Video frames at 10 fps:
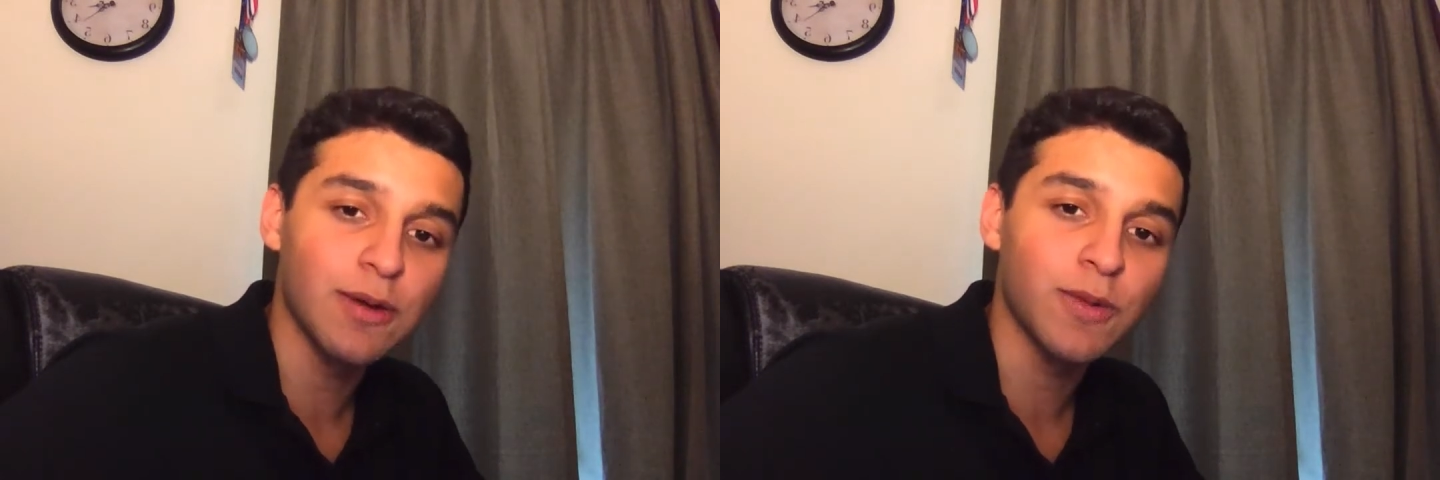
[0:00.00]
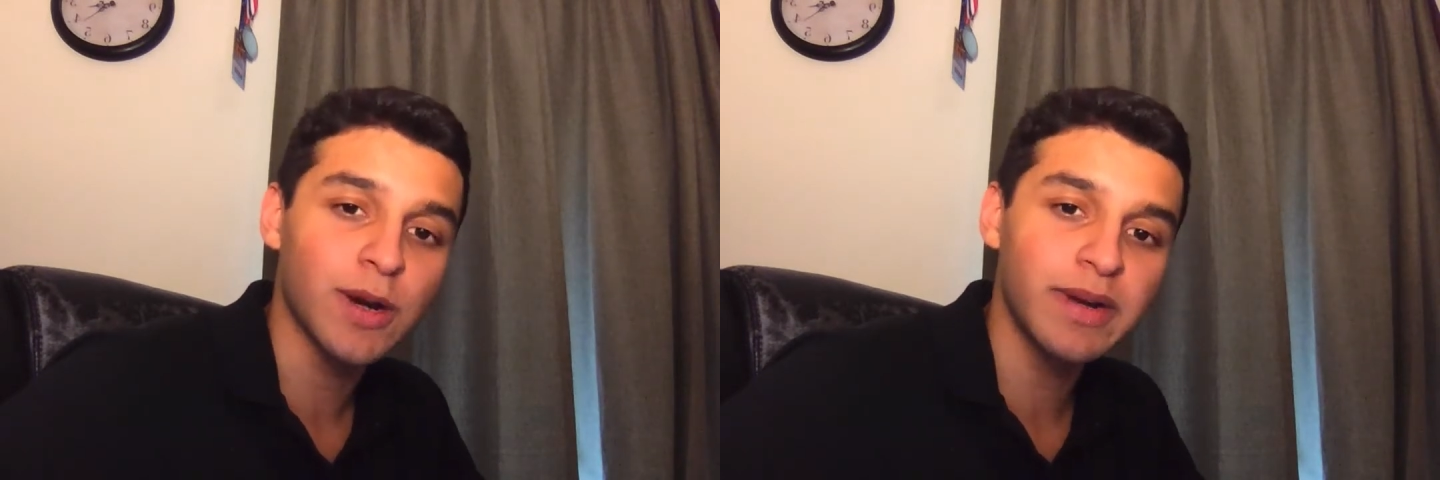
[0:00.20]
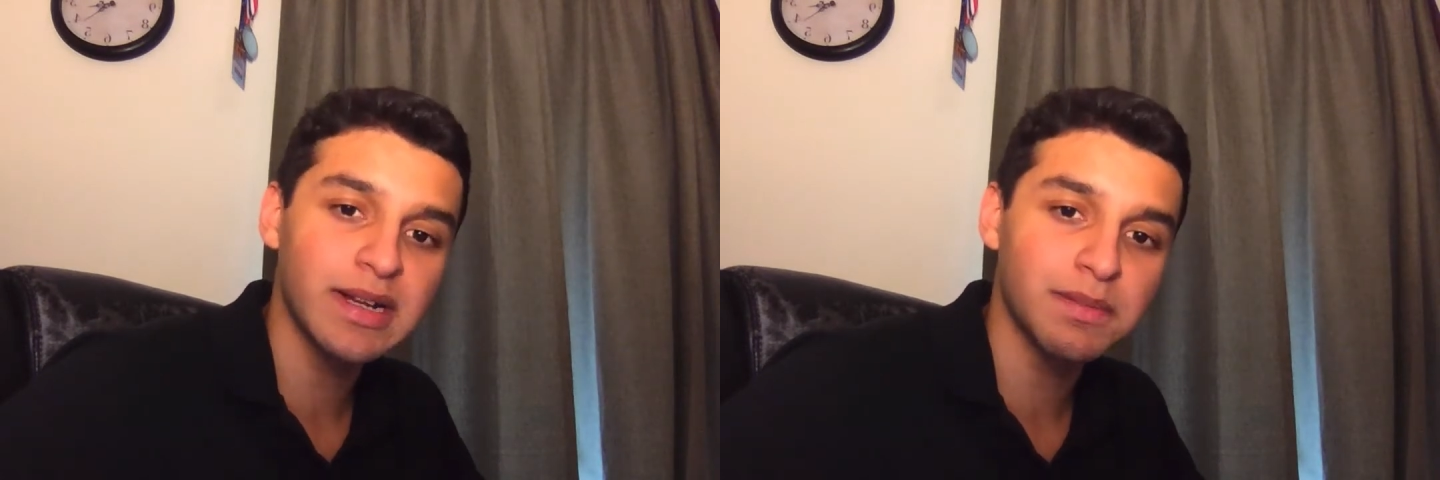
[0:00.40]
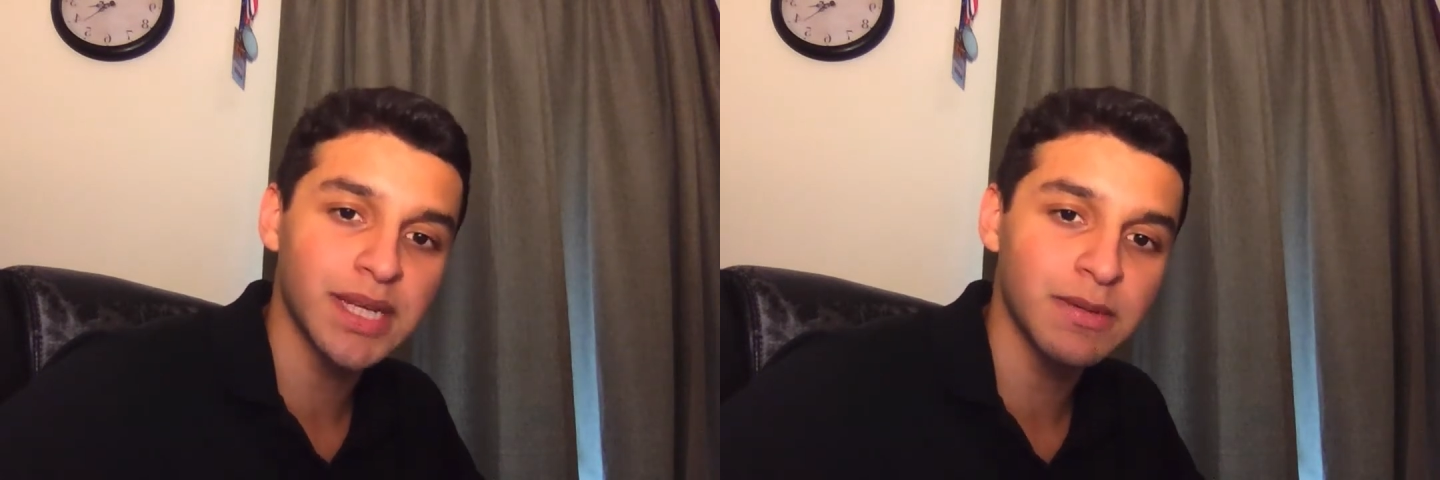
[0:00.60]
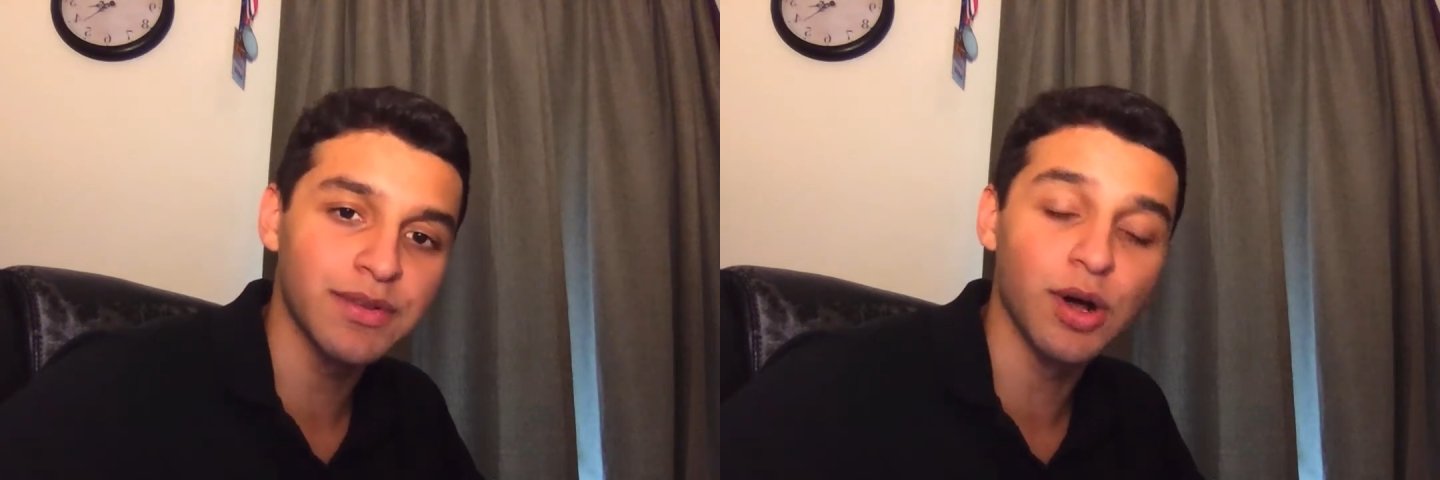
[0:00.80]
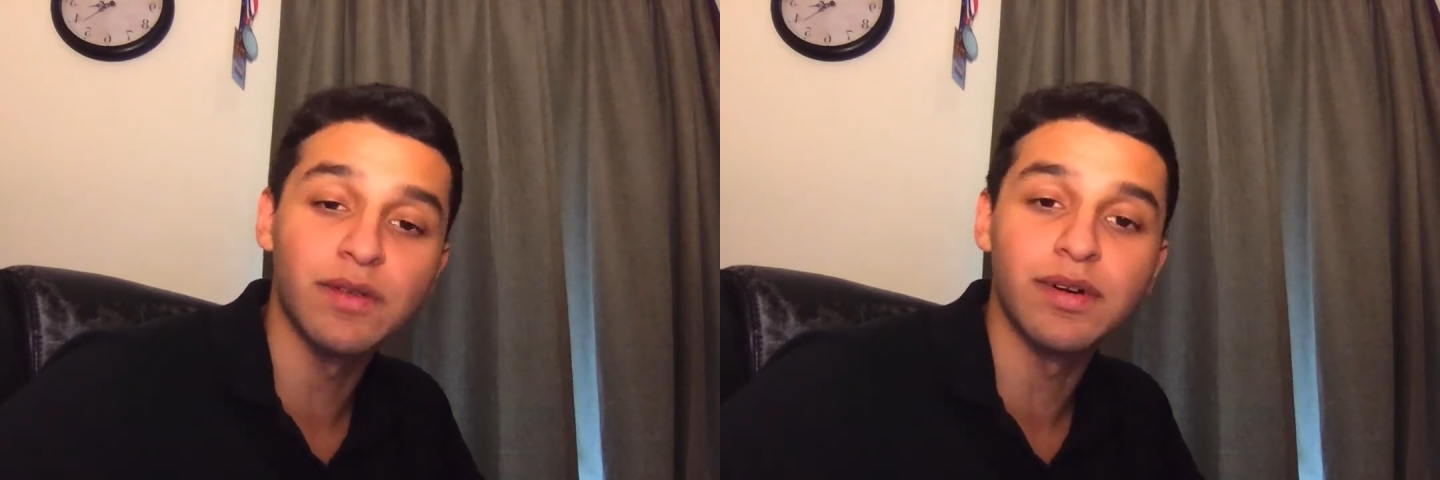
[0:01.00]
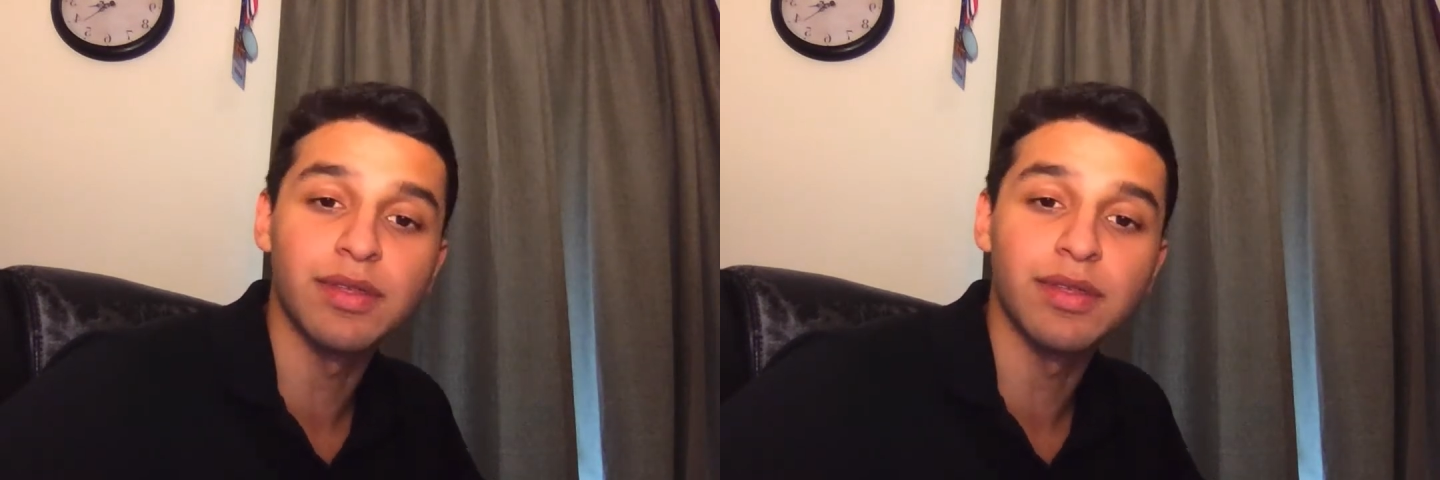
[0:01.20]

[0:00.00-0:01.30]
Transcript: where we compete with over